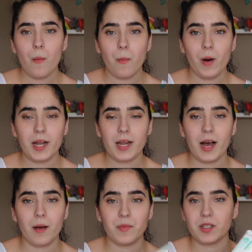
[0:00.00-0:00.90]
But
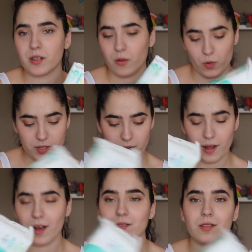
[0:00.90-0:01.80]
these are the ones that I
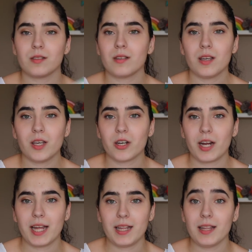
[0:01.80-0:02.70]
have just here
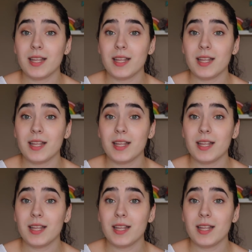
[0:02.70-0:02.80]
handy.